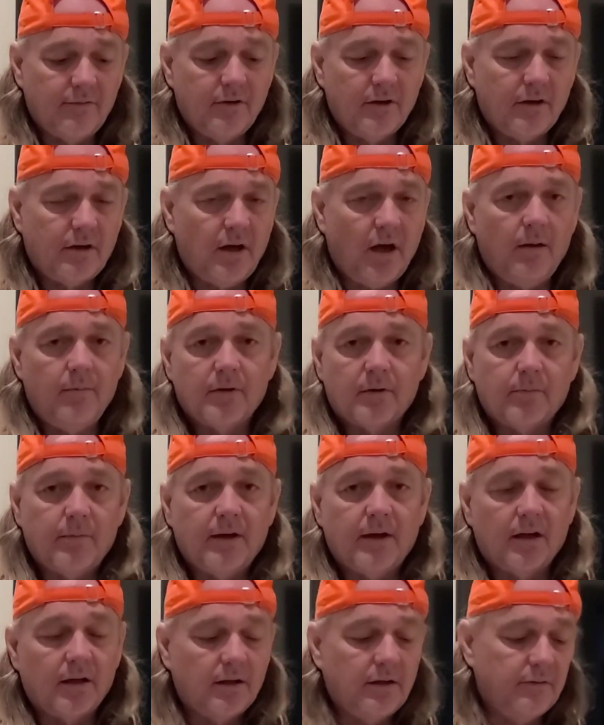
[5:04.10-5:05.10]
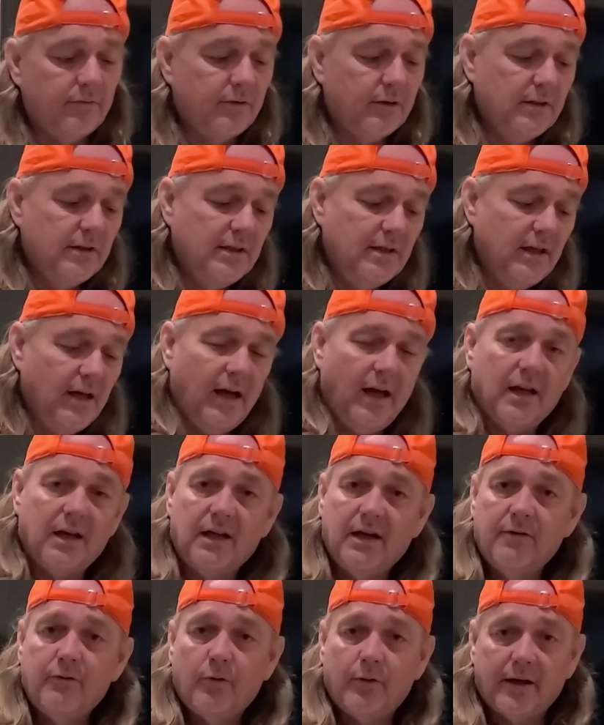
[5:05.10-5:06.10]
leave it in the comments, man. I love
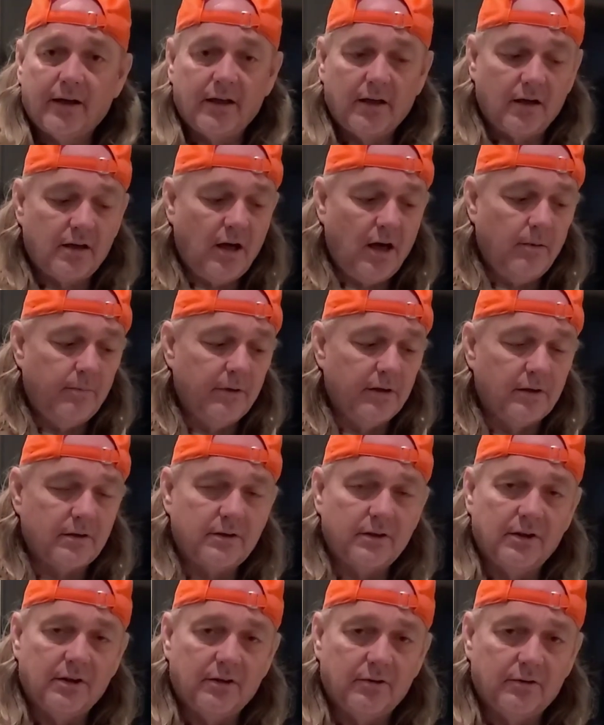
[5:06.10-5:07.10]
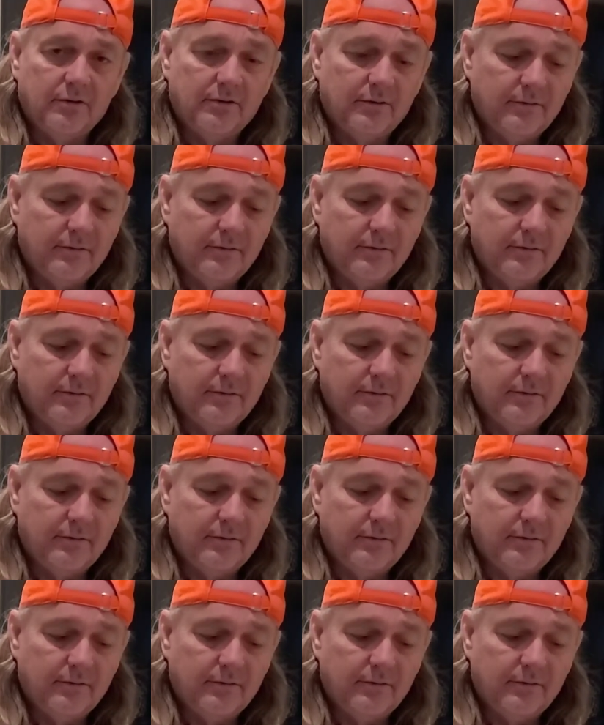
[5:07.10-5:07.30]
it when I get comments. And